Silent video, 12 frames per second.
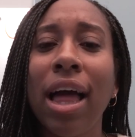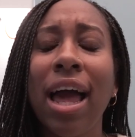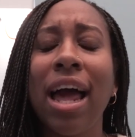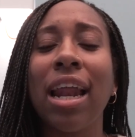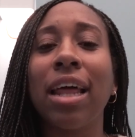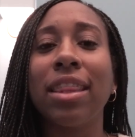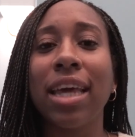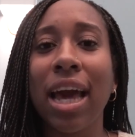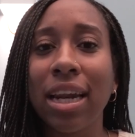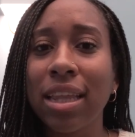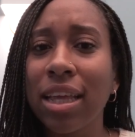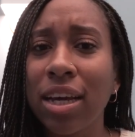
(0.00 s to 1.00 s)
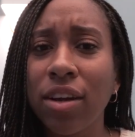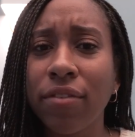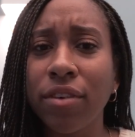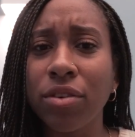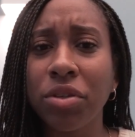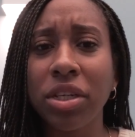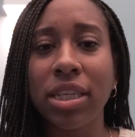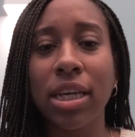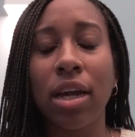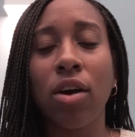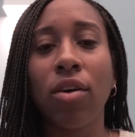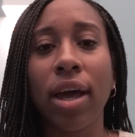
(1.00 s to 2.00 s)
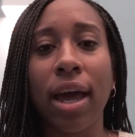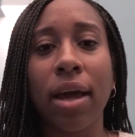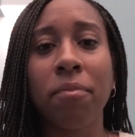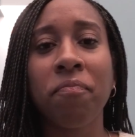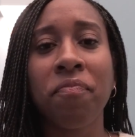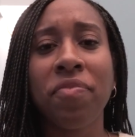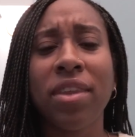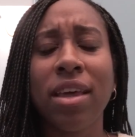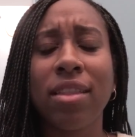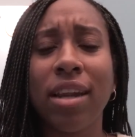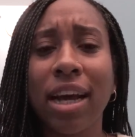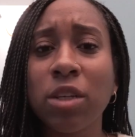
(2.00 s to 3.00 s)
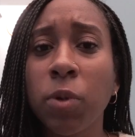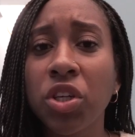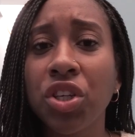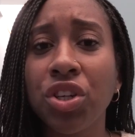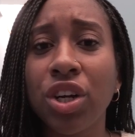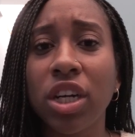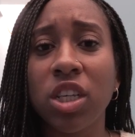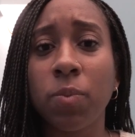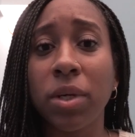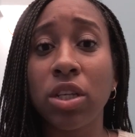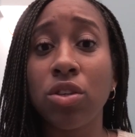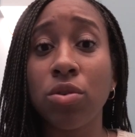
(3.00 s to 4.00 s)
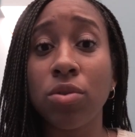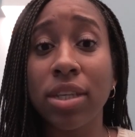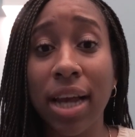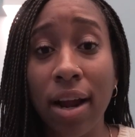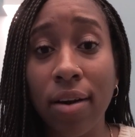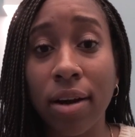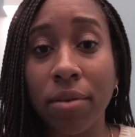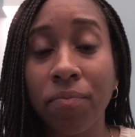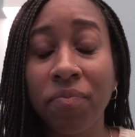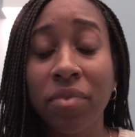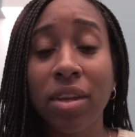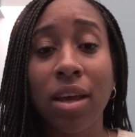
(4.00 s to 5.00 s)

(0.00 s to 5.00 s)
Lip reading: And at the end of the interview, she said, okay, the next person you're gonna speak to is Aaron.